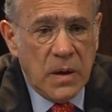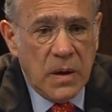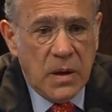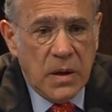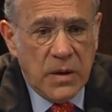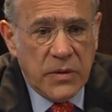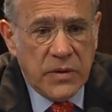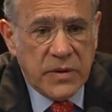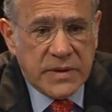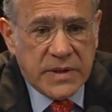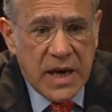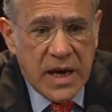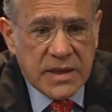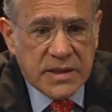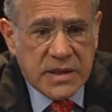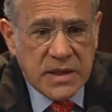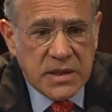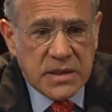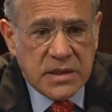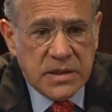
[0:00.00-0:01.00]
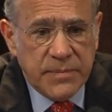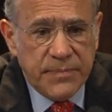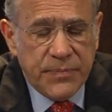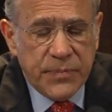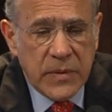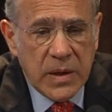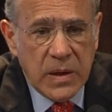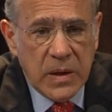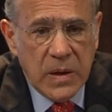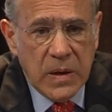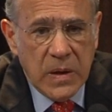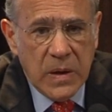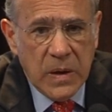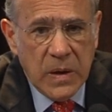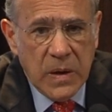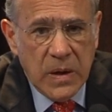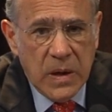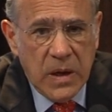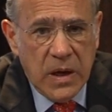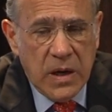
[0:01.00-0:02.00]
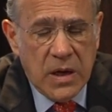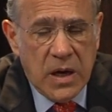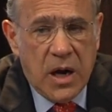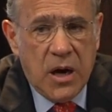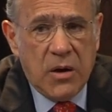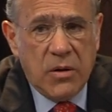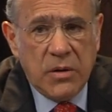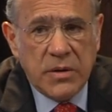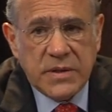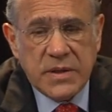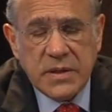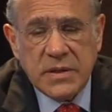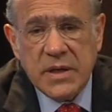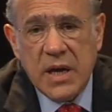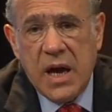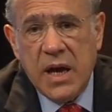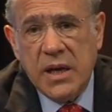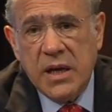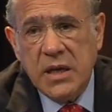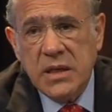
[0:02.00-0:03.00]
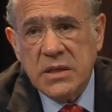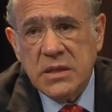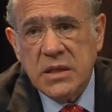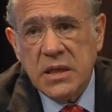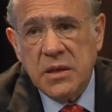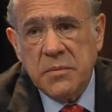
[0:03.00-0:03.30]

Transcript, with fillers: The tax system in our societies,